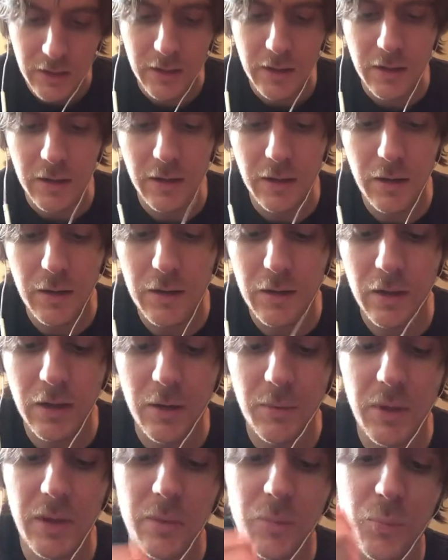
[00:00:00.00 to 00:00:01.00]
It isn't
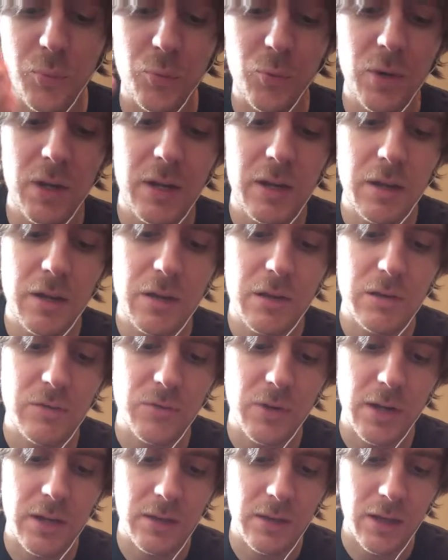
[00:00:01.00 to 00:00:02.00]
gonna be the prettiest
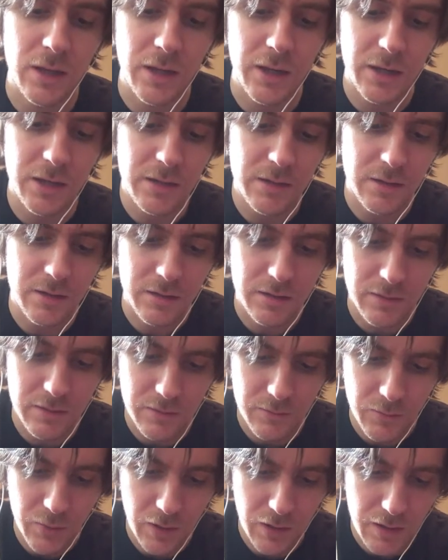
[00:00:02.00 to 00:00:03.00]
straight line,
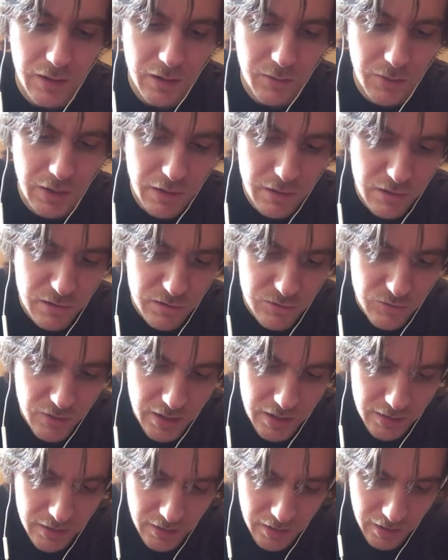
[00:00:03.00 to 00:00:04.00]
but it's gonna be a
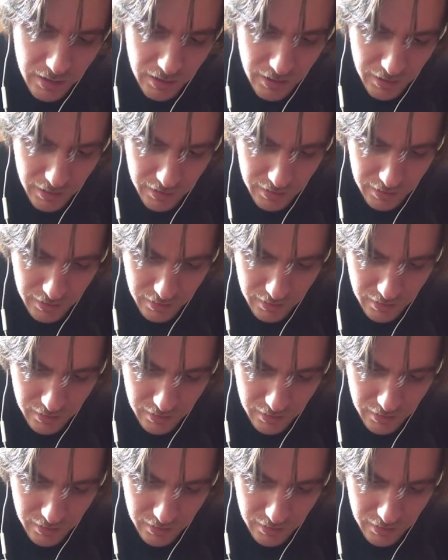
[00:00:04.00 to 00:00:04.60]
straightened line